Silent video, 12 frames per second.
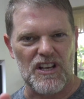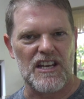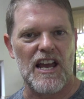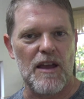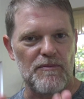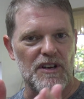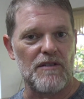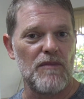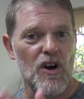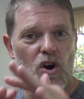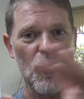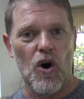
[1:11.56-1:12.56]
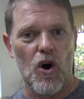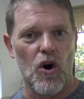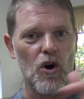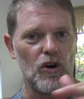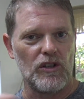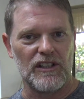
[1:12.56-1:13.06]
of keep them
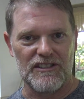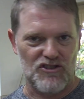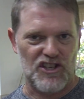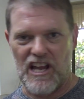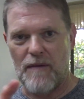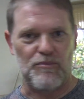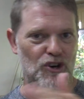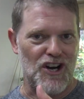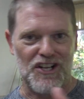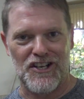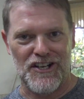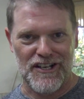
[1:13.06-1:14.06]
all separate.